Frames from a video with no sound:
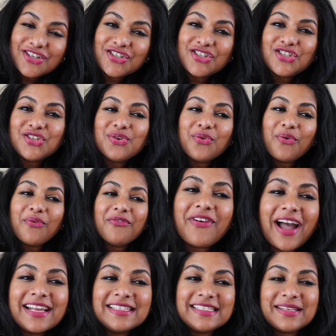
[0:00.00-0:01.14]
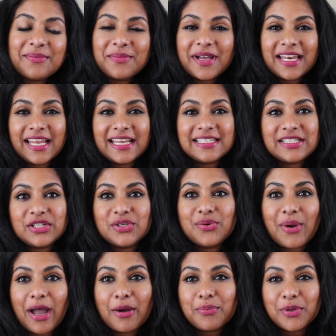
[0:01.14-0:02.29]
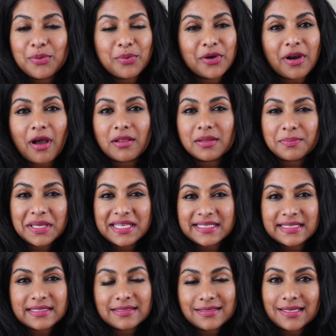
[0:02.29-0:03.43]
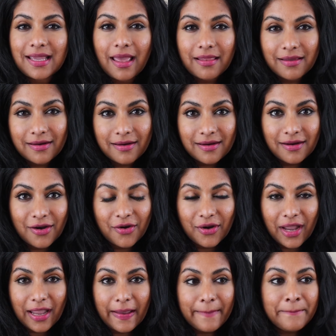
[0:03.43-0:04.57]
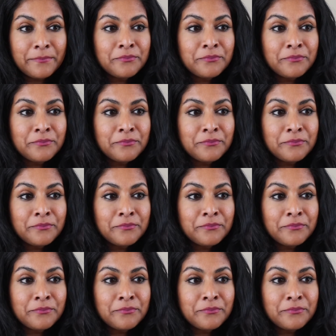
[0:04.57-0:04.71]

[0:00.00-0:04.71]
to find somebody to help you put all the pieces together, okay?